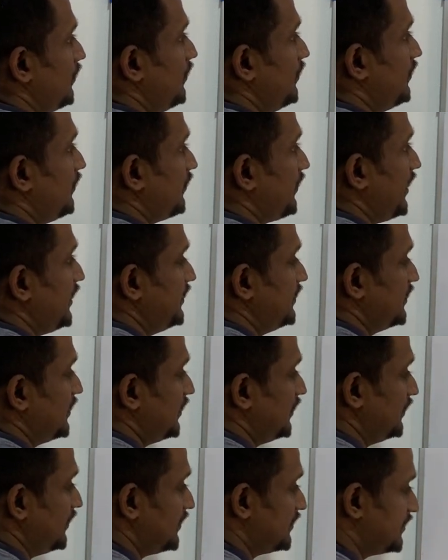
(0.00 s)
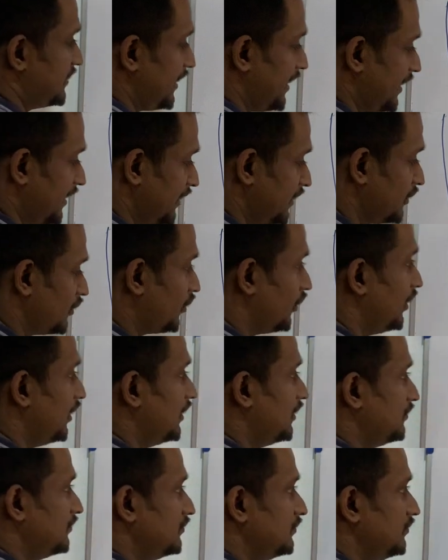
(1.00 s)
Alright, the second
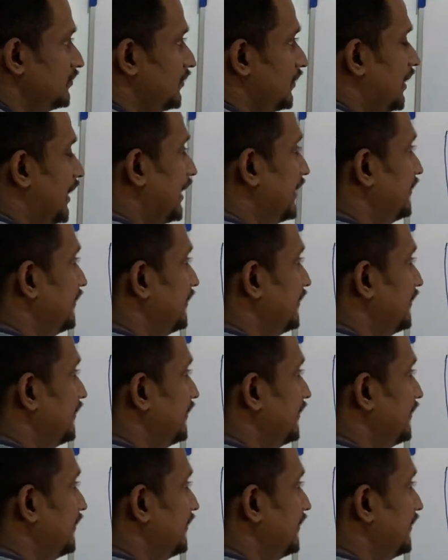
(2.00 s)
column I